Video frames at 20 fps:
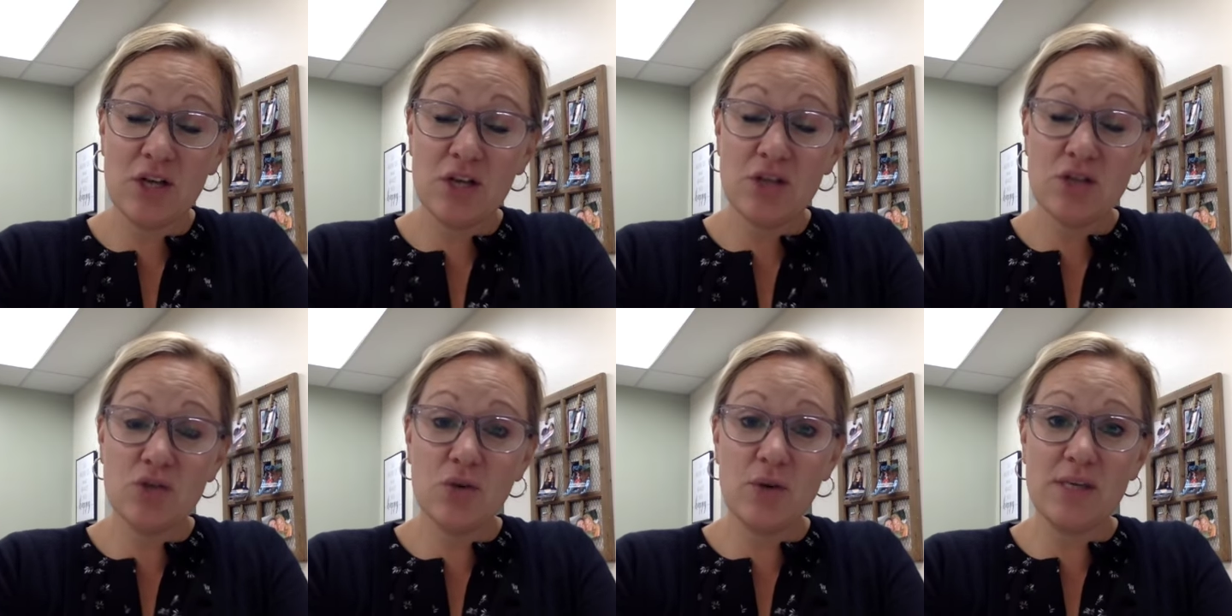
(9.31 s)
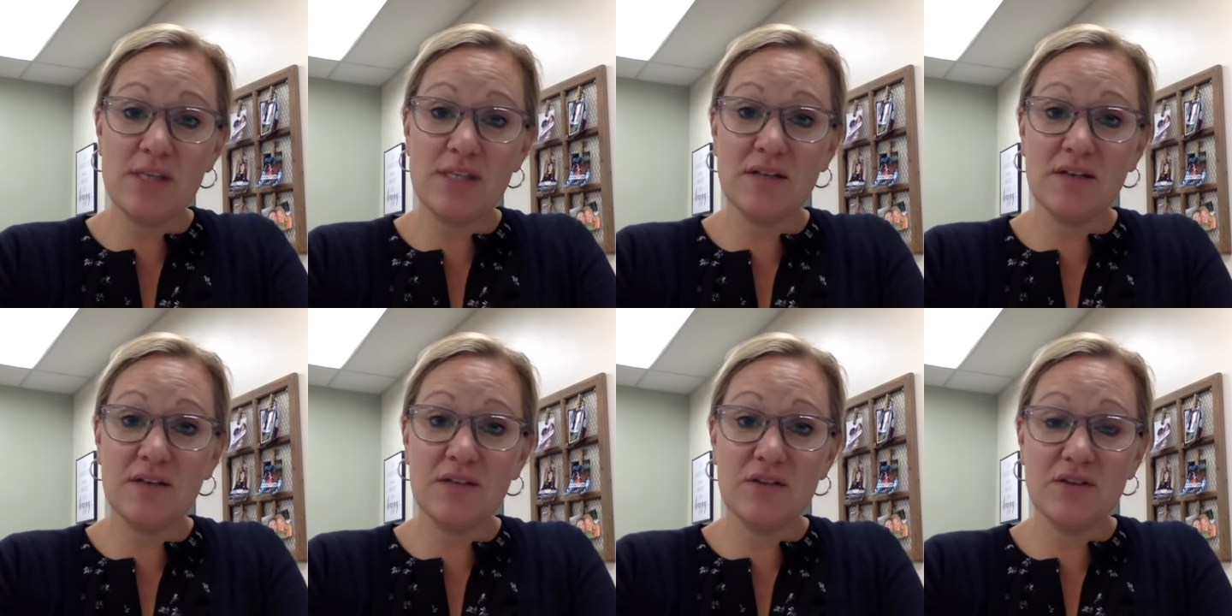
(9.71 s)
Choice
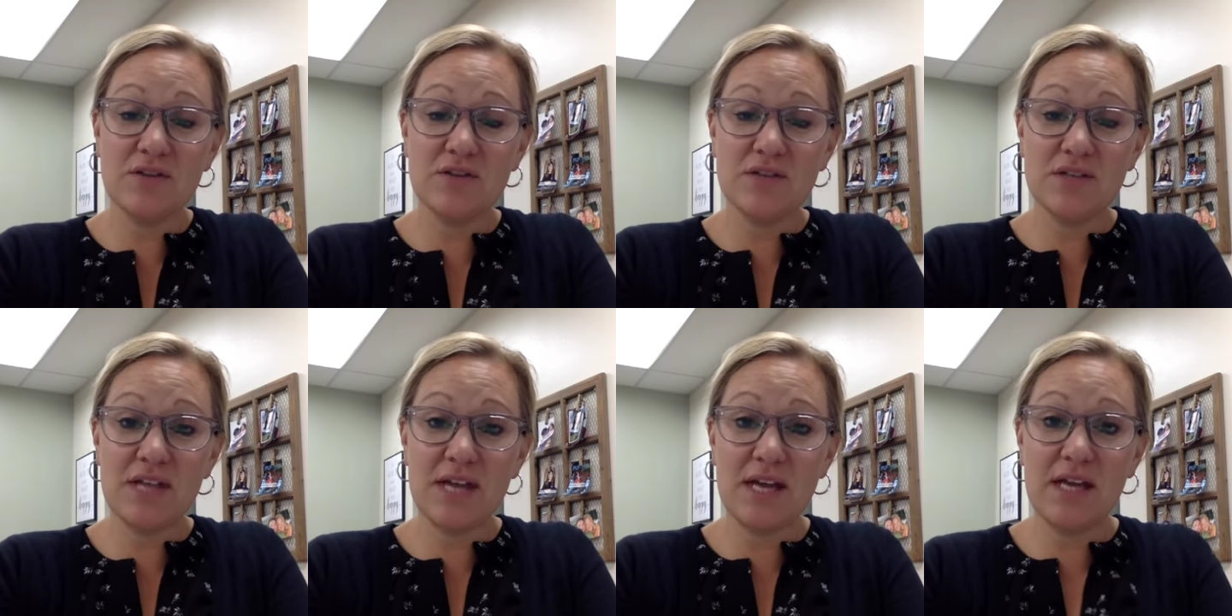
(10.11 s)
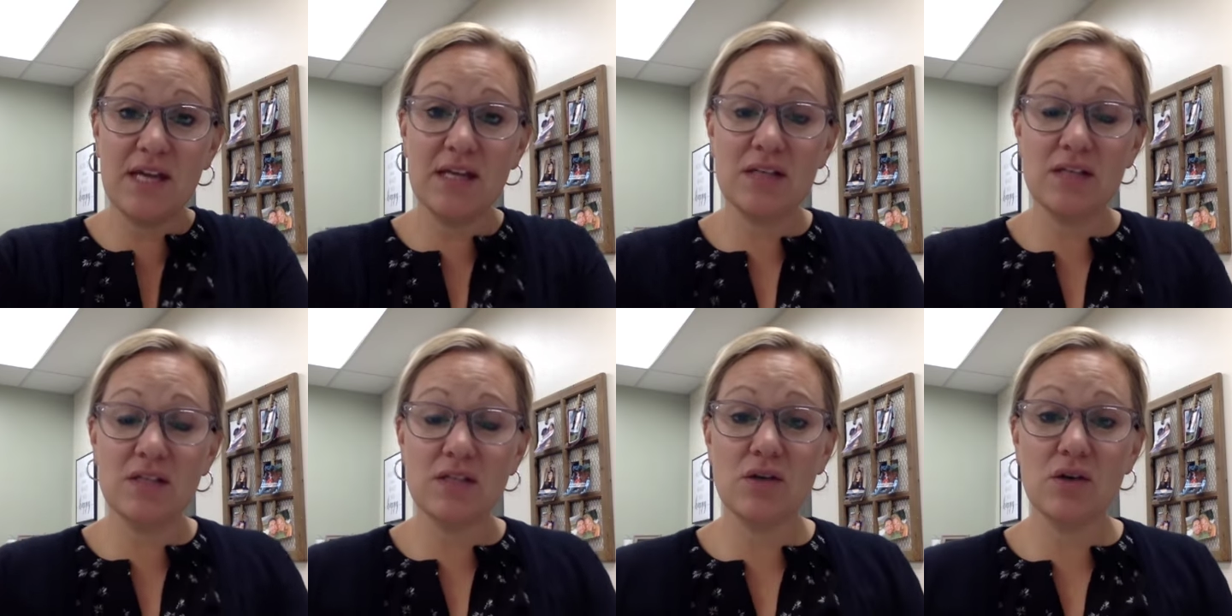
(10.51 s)
on Thursday
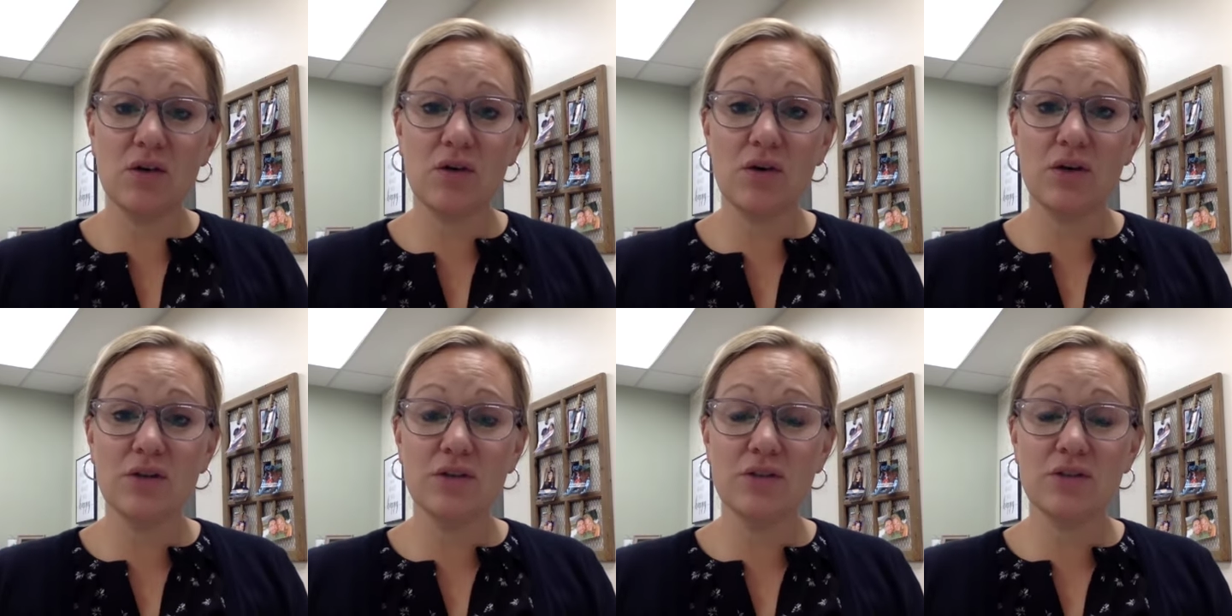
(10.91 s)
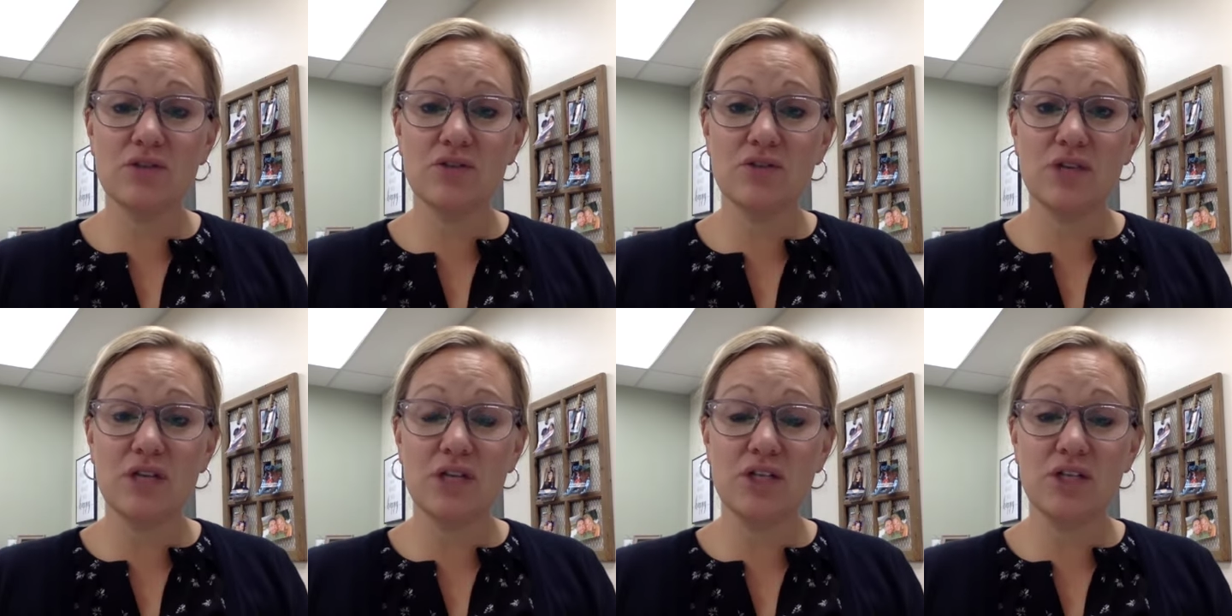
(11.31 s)
is yogurt,
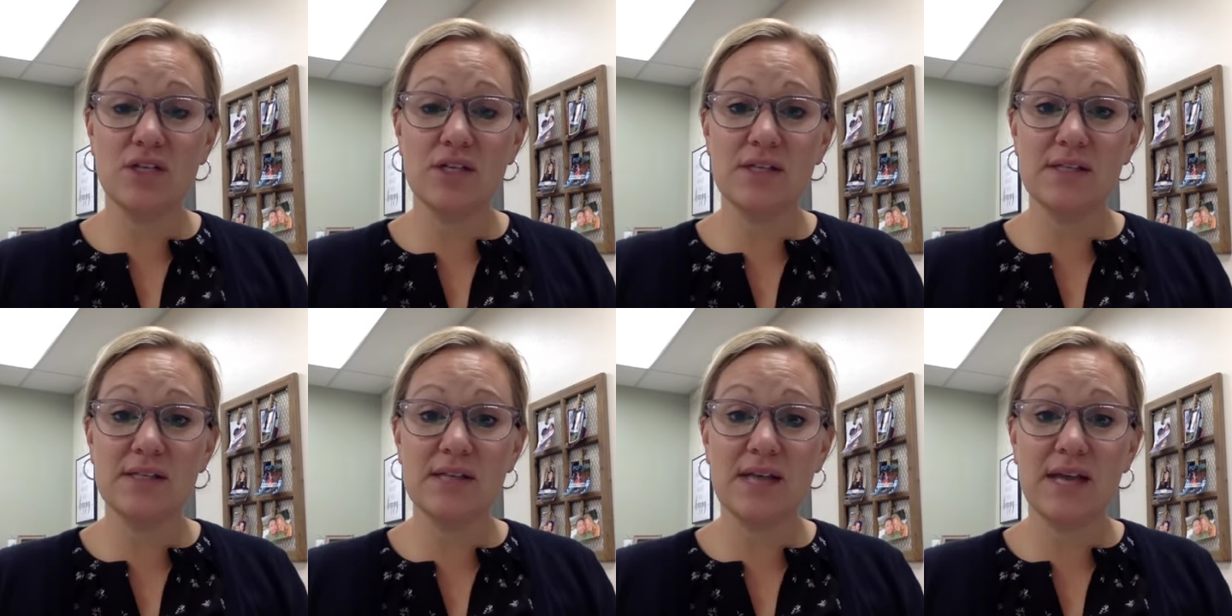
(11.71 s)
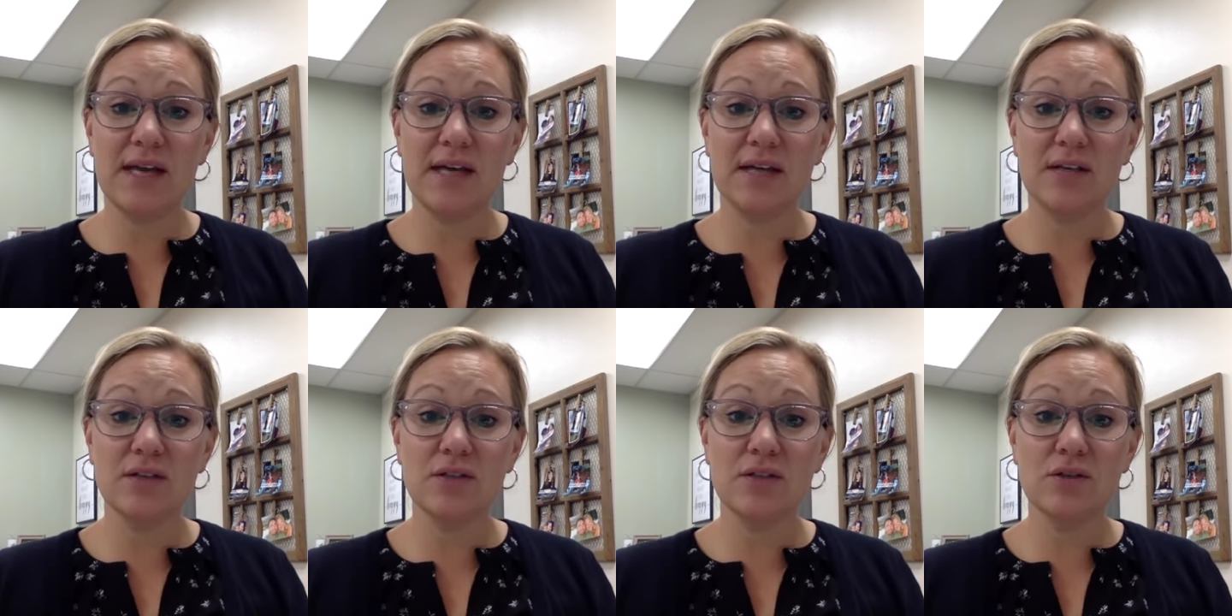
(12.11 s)
string cheese,
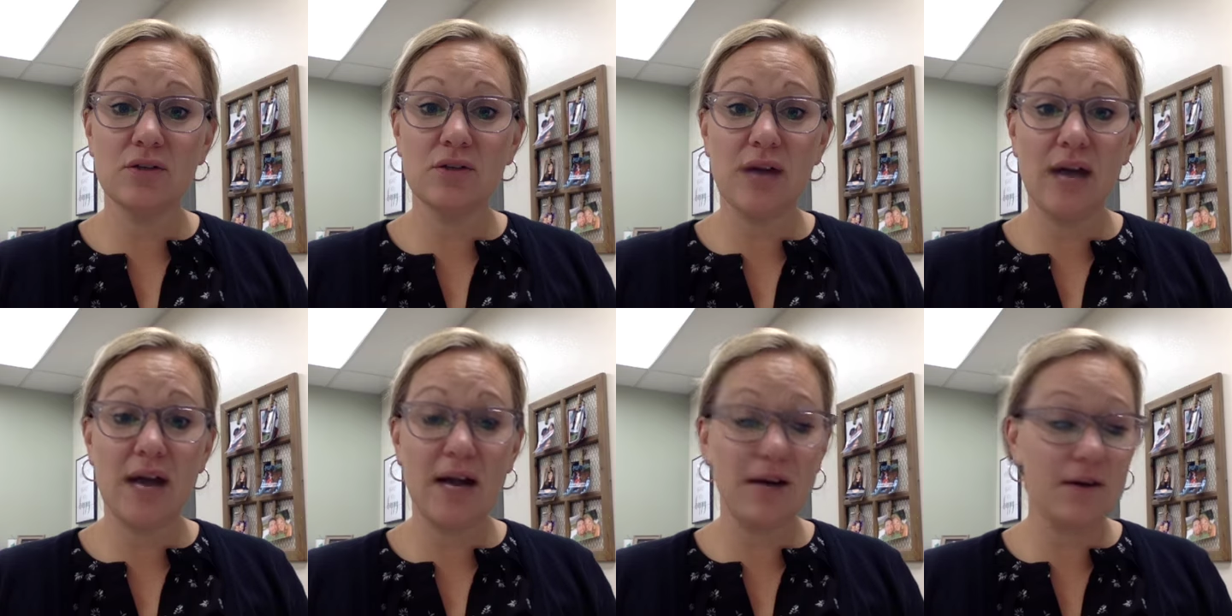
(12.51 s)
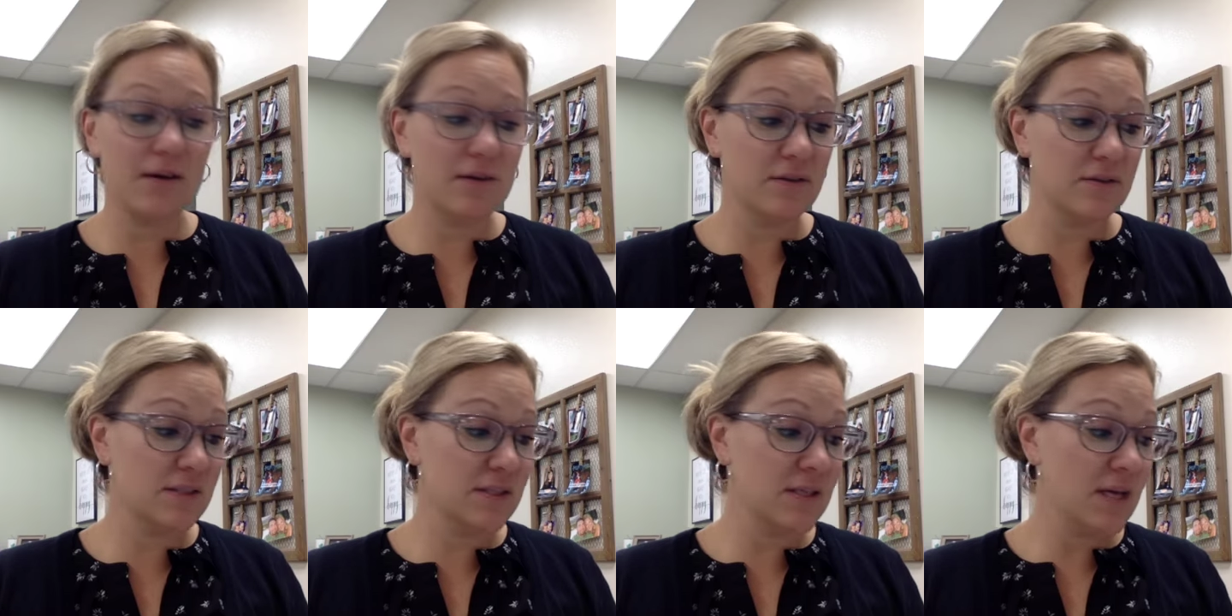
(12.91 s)
and
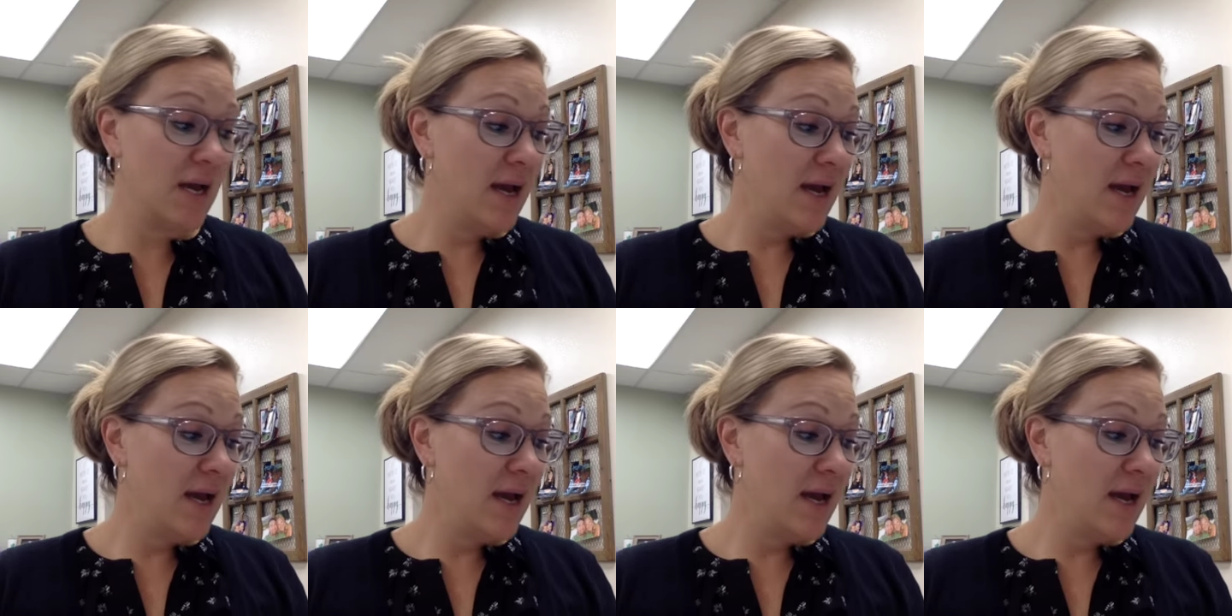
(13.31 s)
crackers.